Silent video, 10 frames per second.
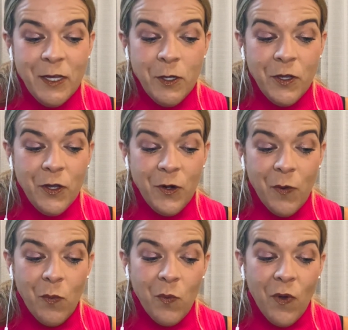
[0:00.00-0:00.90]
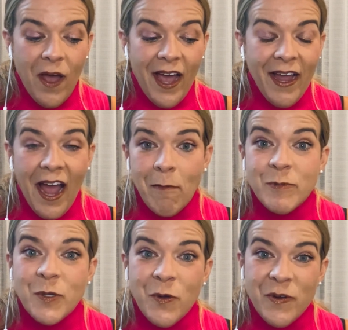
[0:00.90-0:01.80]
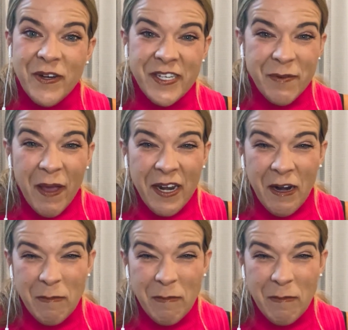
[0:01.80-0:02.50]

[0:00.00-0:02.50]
you know, I, I'm so independent,